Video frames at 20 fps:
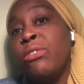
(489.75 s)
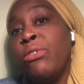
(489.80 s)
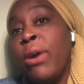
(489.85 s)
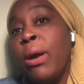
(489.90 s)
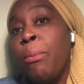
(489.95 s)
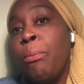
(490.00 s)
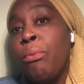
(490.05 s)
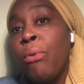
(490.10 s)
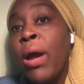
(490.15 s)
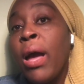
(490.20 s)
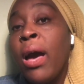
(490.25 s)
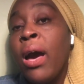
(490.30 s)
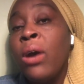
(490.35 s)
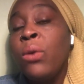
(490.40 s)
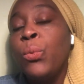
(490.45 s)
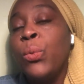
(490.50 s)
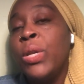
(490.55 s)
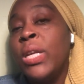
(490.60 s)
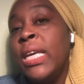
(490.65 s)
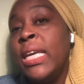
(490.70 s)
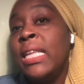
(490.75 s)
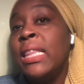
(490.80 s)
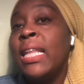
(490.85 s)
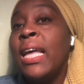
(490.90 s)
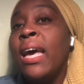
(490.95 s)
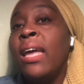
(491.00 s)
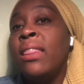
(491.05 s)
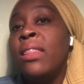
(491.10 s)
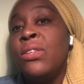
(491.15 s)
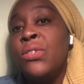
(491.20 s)
Rap Brown, when he
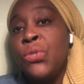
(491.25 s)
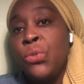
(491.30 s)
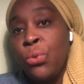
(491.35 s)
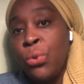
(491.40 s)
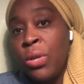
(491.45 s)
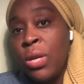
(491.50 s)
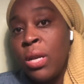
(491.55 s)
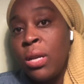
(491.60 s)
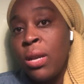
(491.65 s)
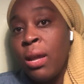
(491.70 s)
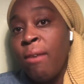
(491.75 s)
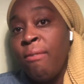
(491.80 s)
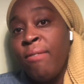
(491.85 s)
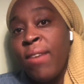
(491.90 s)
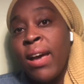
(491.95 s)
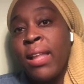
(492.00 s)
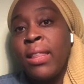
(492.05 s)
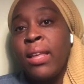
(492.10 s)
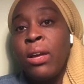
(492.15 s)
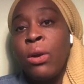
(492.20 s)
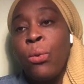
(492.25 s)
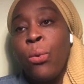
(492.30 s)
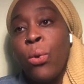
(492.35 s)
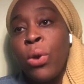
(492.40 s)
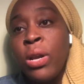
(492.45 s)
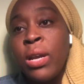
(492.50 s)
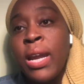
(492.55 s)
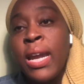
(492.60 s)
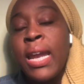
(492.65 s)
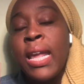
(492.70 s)
led the Student Nonviolent
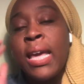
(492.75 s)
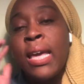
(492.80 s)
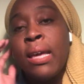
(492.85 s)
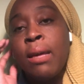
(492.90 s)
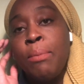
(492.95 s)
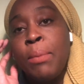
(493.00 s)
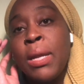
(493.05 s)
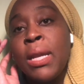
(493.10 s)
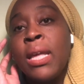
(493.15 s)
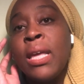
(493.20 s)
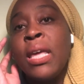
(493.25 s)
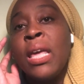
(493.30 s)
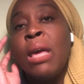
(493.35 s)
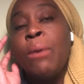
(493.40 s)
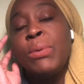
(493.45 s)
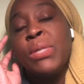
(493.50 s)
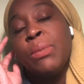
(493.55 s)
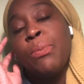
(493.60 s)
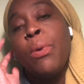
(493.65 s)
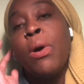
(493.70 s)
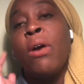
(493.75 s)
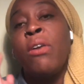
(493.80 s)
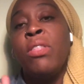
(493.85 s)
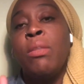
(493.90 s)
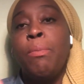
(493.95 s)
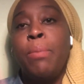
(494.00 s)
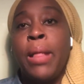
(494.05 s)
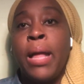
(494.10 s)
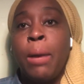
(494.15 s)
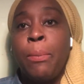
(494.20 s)
Coordinating Committee and was a part of the
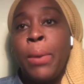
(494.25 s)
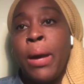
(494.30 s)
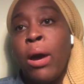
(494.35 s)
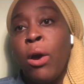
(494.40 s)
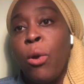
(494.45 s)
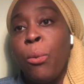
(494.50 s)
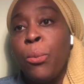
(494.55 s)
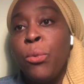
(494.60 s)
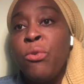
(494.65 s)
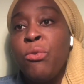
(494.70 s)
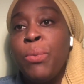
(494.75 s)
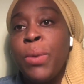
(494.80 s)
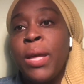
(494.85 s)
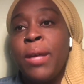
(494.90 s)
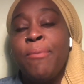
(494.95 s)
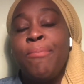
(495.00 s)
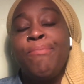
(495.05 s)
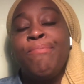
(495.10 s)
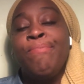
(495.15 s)
Black Power movement.